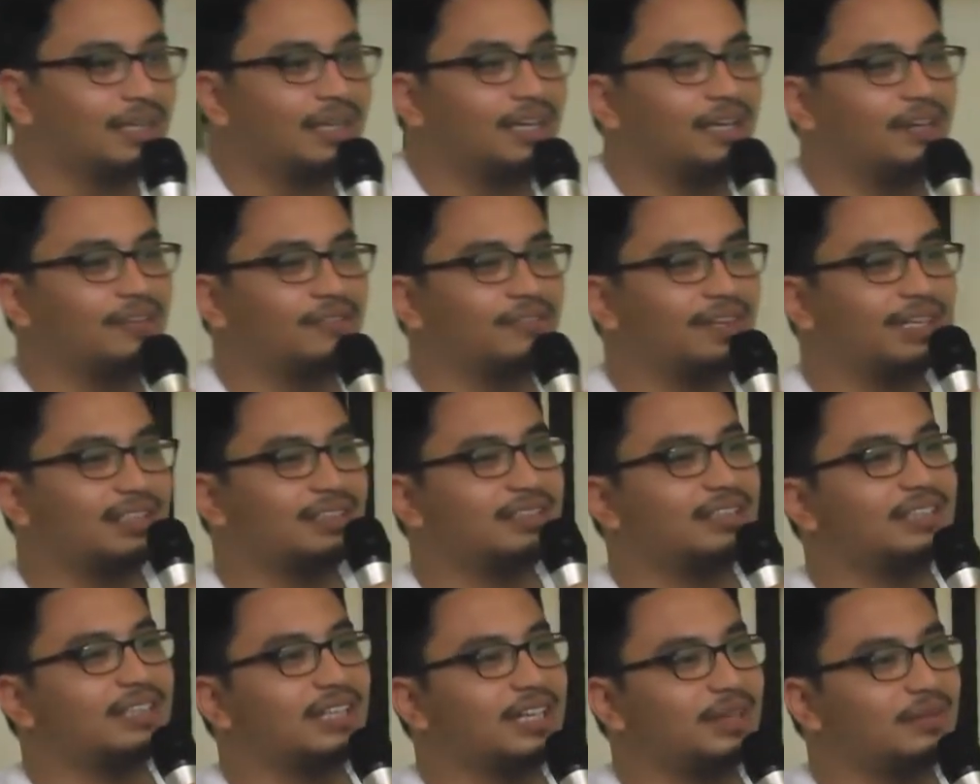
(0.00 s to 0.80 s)

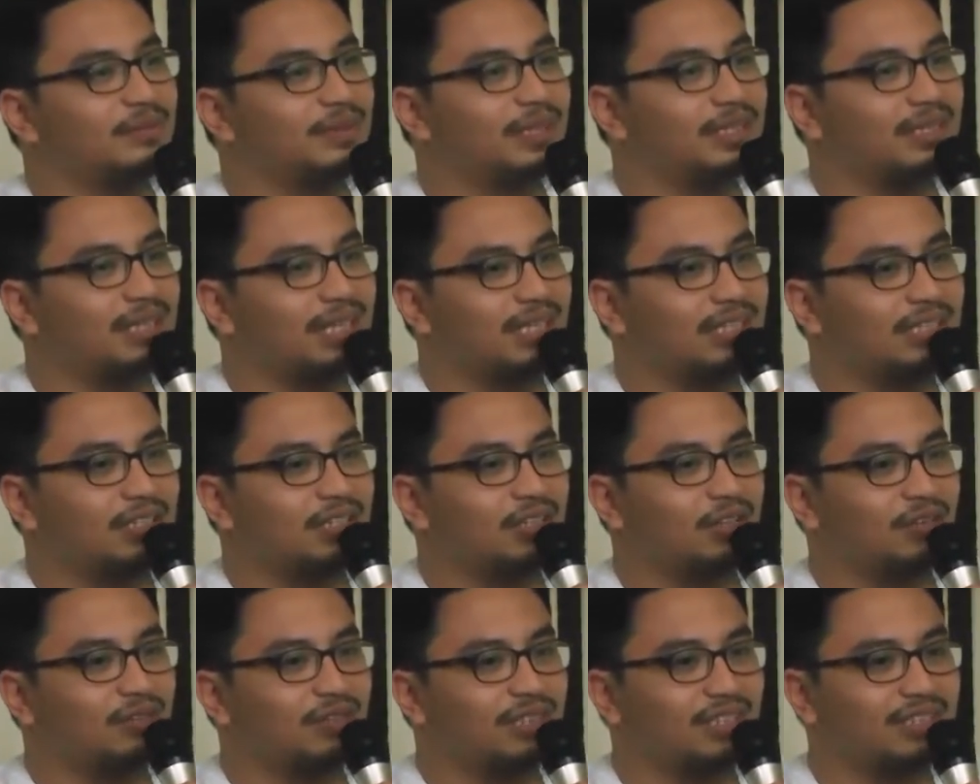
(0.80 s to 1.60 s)
invested him the
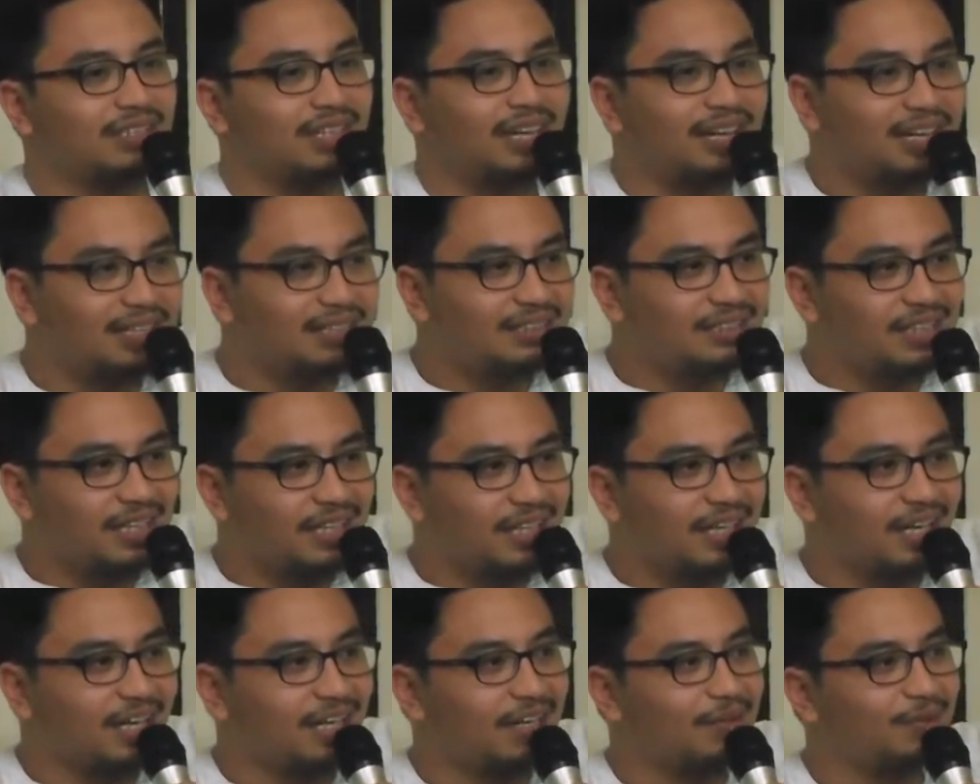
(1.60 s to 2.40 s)
title of the Taj
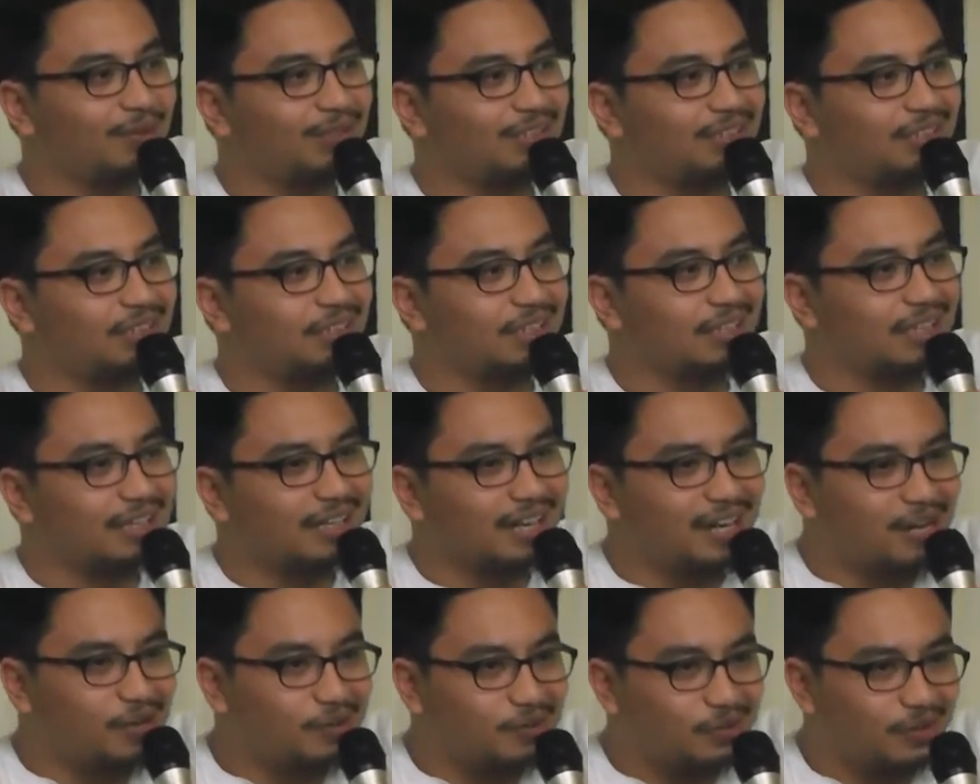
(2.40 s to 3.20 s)
al-Khalwati, the
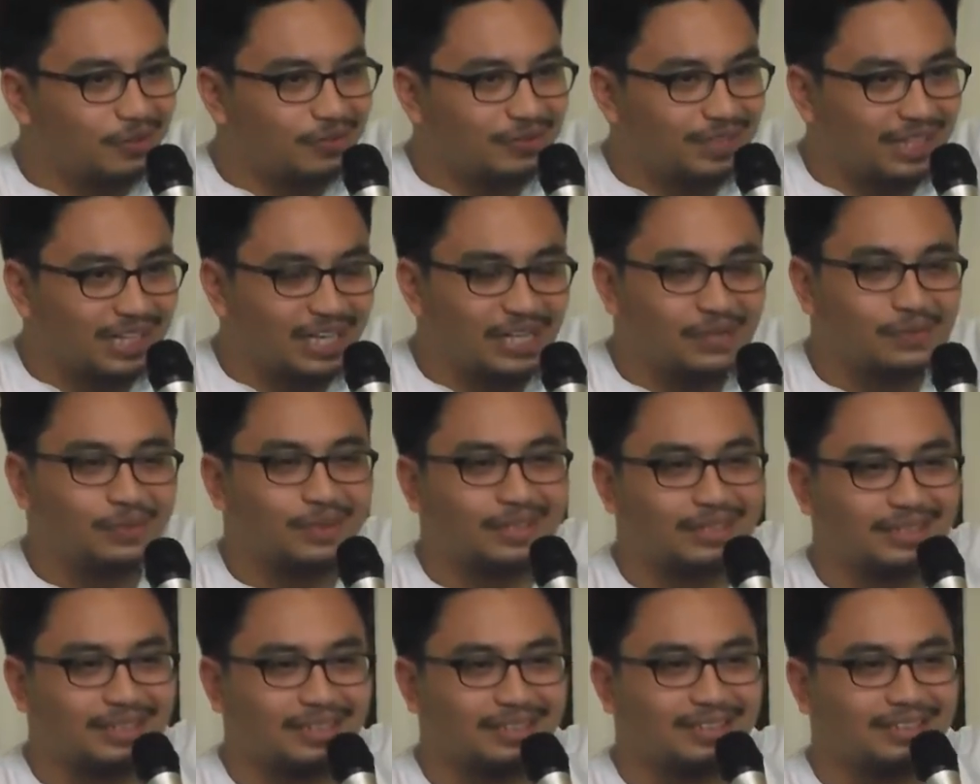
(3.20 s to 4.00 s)
crown of the
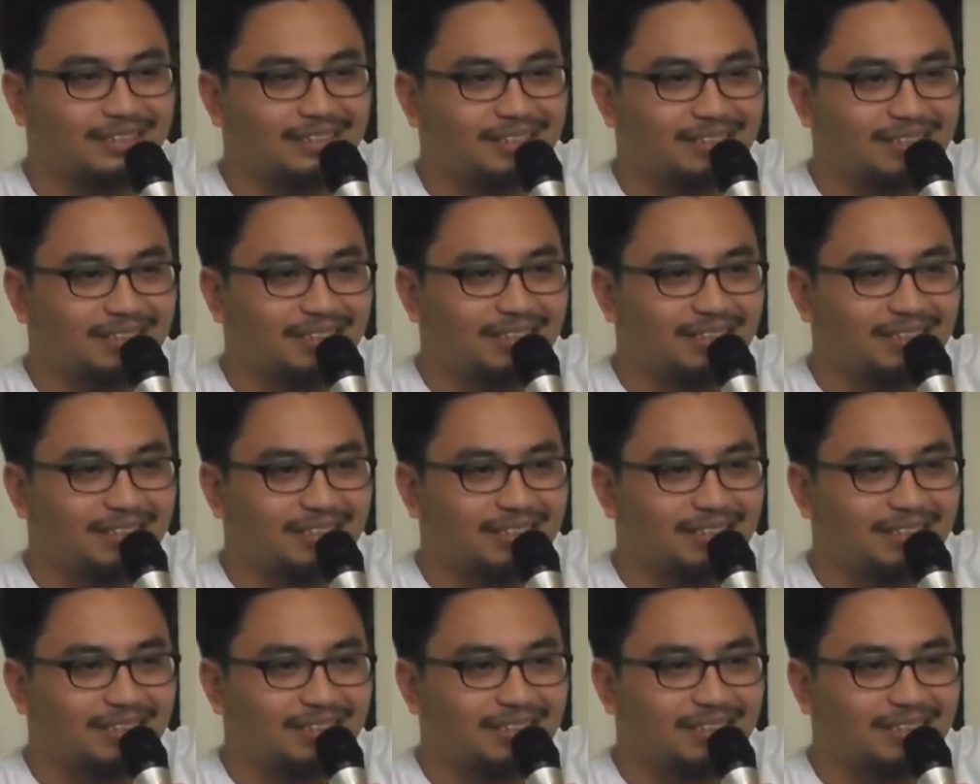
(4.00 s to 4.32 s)
Khalwatis.